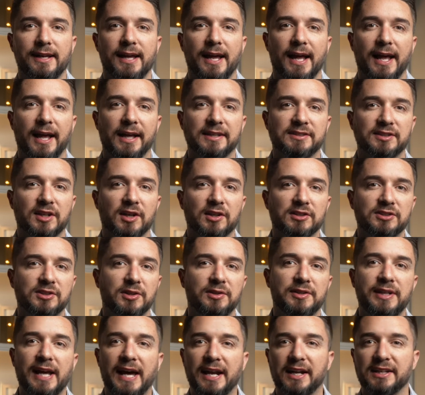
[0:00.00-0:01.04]
It's also
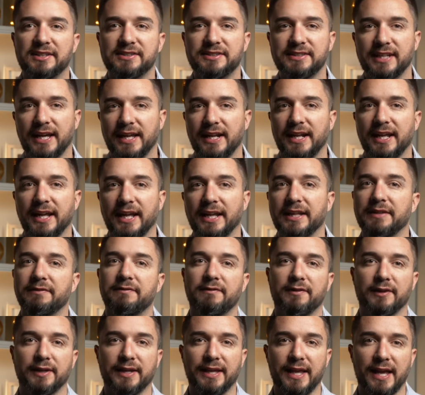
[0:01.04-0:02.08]
not a set it and
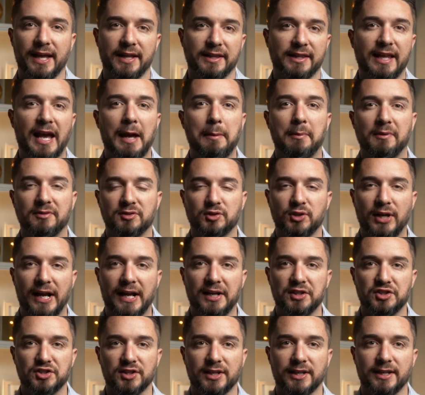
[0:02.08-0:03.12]
forget type of
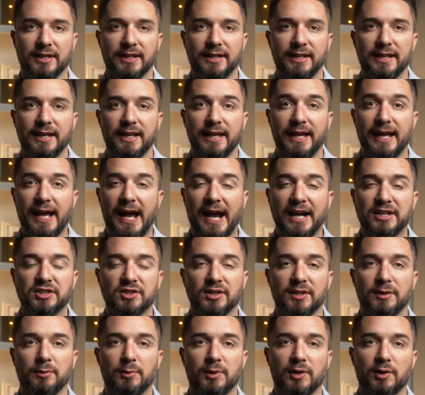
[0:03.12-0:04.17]
strategy. It
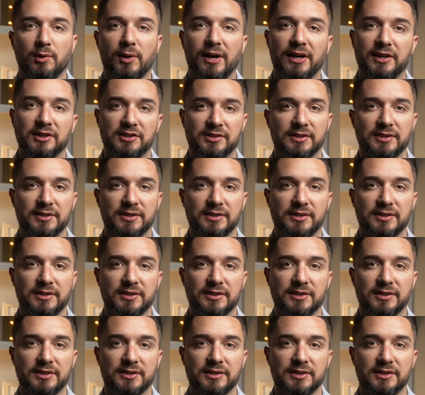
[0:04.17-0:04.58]
actually requires